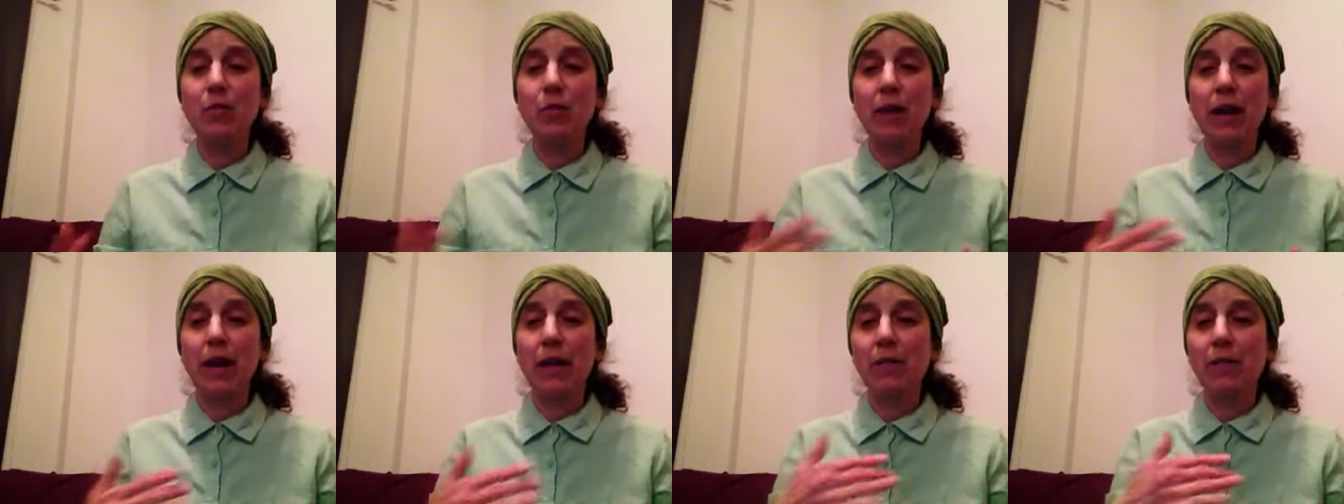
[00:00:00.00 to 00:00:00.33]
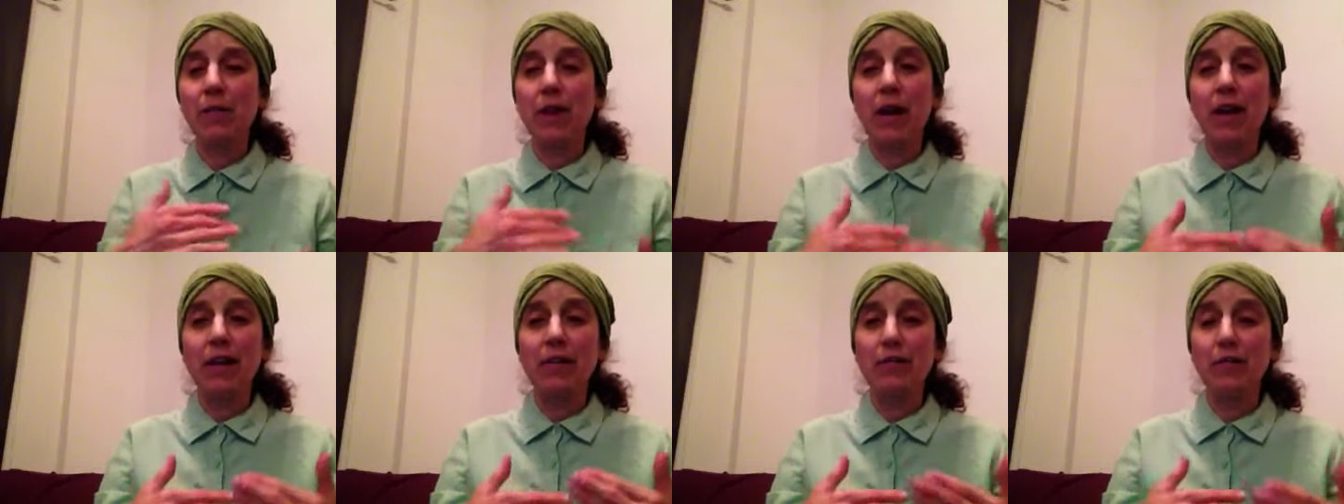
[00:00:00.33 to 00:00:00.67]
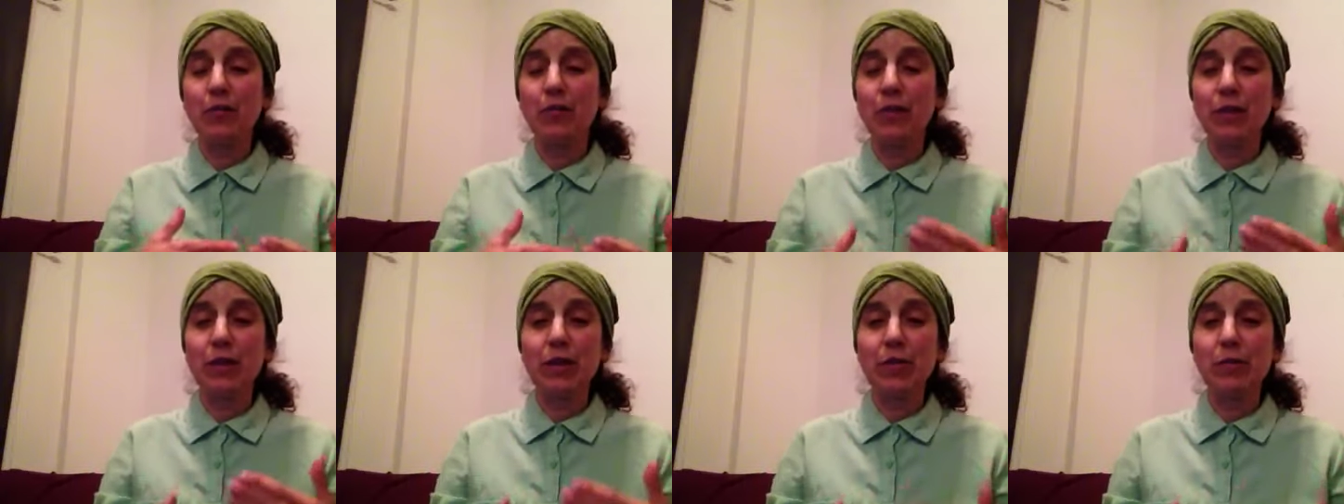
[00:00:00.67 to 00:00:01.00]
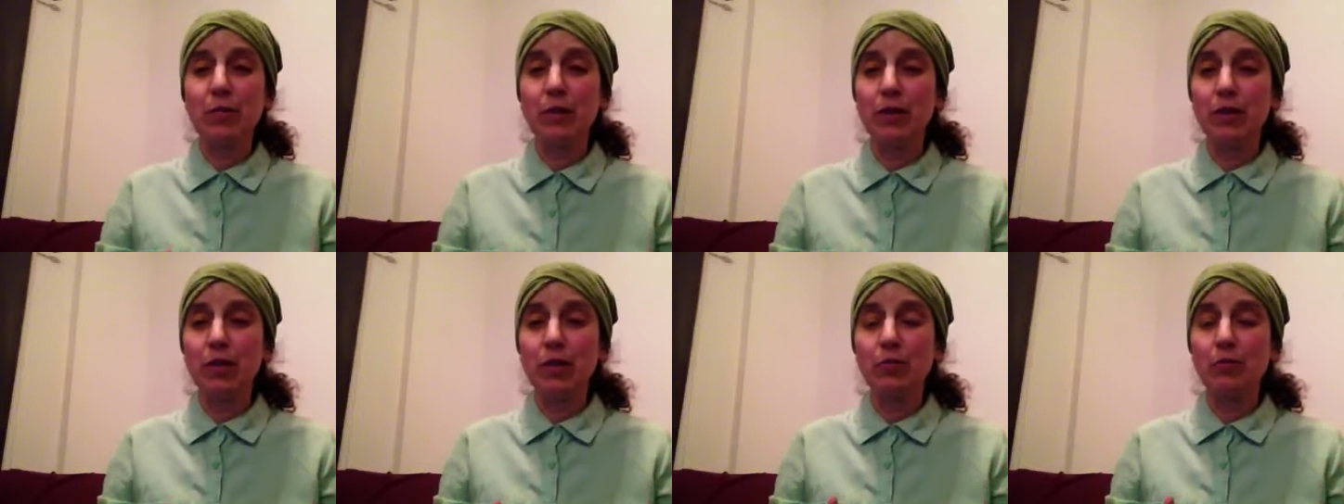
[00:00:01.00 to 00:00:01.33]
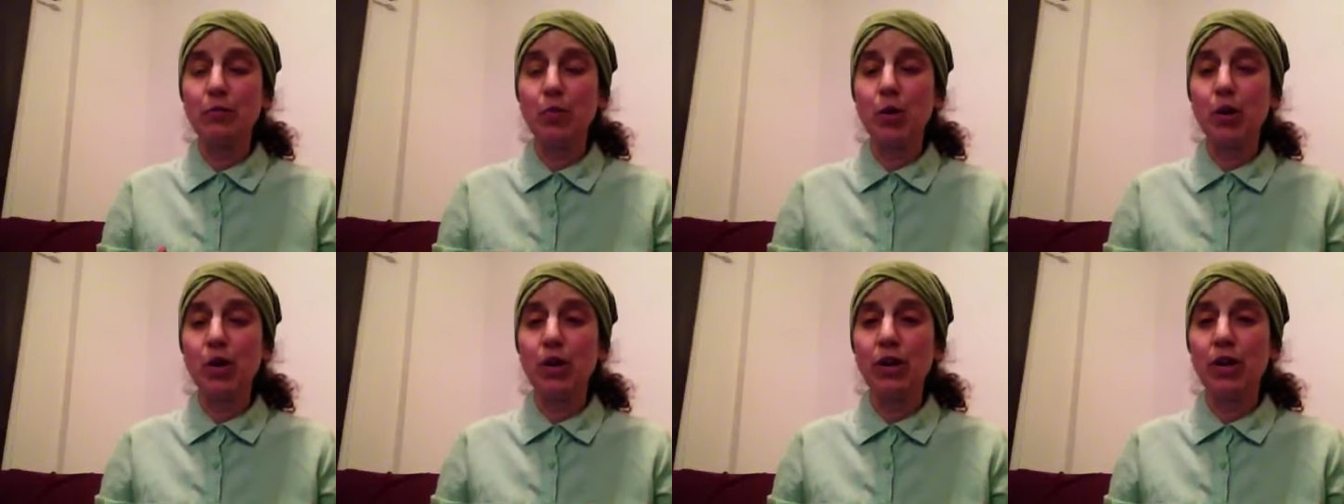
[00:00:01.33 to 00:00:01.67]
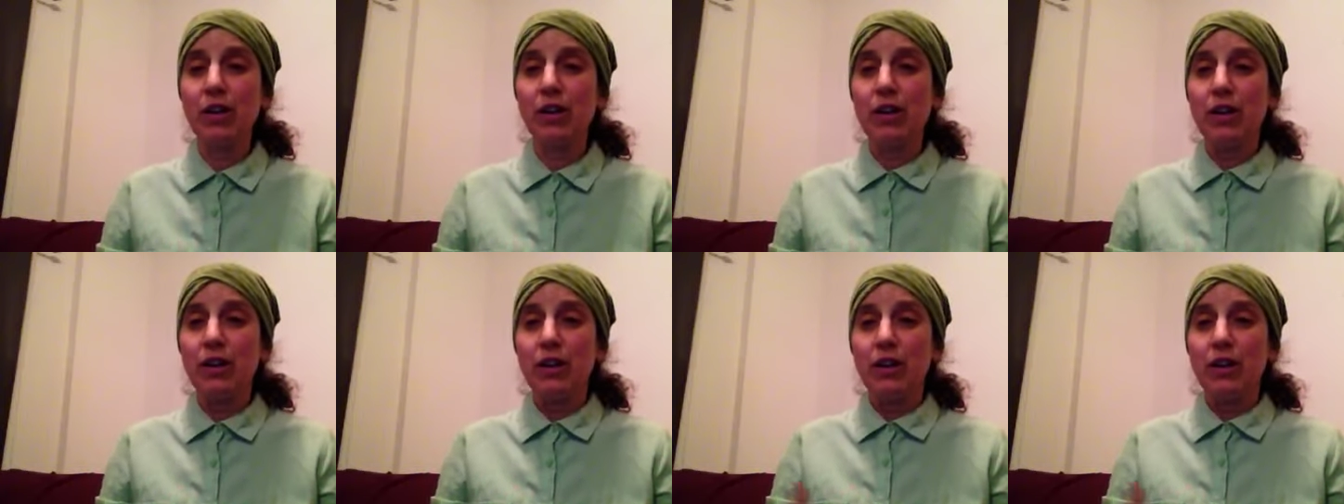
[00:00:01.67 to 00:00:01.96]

but I'm kind of doing them a little more